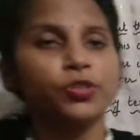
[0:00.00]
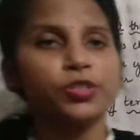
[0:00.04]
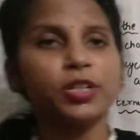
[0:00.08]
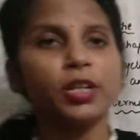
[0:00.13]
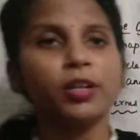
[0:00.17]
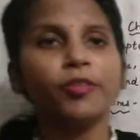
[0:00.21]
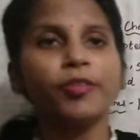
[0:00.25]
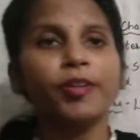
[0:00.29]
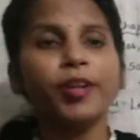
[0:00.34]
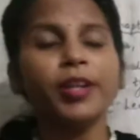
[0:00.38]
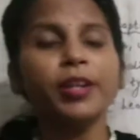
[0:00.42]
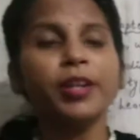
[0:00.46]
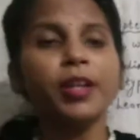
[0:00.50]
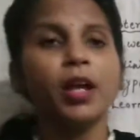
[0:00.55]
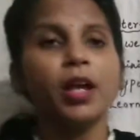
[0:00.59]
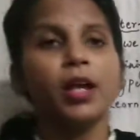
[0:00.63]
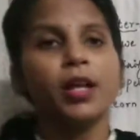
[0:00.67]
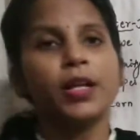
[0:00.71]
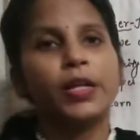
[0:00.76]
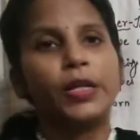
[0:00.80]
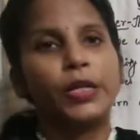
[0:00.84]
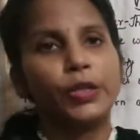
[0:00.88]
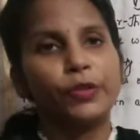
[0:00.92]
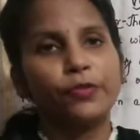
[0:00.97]
children,
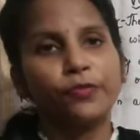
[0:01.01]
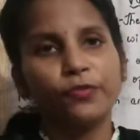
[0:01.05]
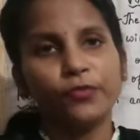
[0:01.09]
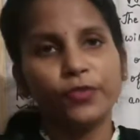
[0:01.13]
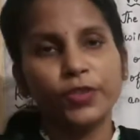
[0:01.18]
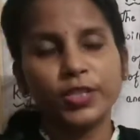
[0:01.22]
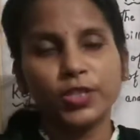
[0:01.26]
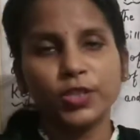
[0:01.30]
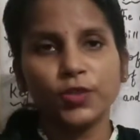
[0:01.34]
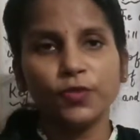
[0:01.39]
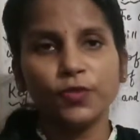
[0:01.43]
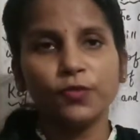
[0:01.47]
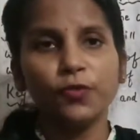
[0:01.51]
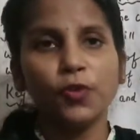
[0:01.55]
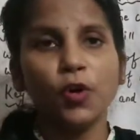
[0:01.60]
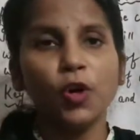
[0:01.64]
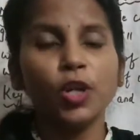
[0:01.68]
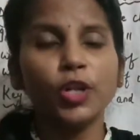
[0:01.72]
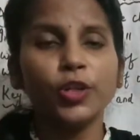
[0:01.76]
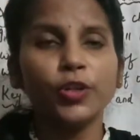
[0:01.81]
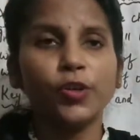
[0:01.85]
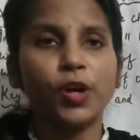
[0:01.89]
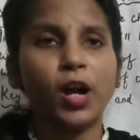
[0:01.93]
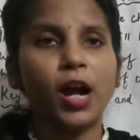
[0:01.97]
first of all
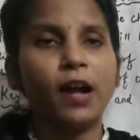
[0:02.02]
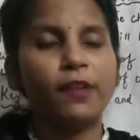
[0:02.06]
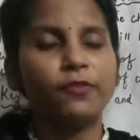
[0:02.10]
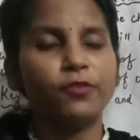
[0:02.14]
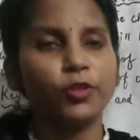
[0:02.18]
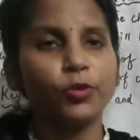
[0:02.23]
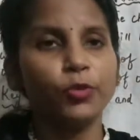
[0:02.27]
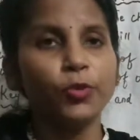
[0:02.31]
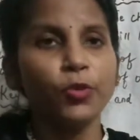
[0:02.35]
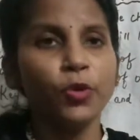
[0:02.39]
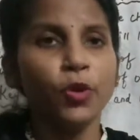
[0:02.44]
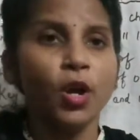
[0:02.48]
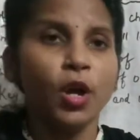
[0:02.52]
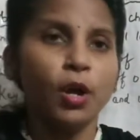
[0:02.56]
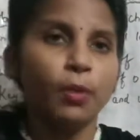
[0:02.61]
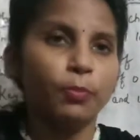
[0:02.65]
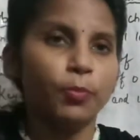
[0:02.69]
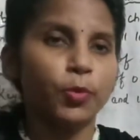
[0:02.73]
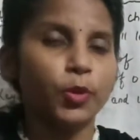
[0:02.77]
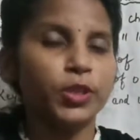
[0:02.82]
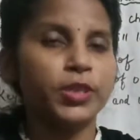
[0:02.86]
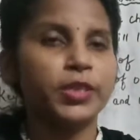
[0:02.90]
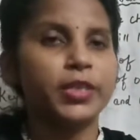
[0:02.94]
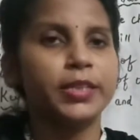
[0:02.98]
you have to
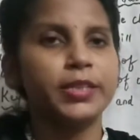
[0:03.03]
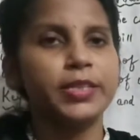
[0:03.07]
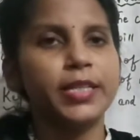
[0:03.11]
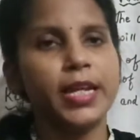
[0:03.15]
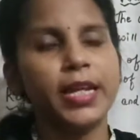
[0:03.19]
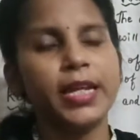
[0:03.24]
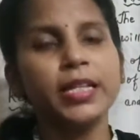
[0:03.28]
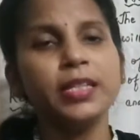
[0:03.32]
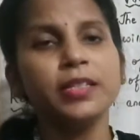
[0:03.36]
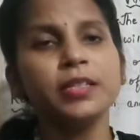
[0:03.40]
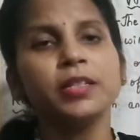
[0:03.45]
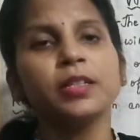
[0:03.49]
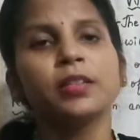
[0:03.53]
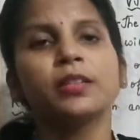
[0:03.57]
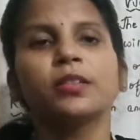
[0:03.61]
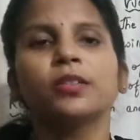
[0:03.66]
put the date,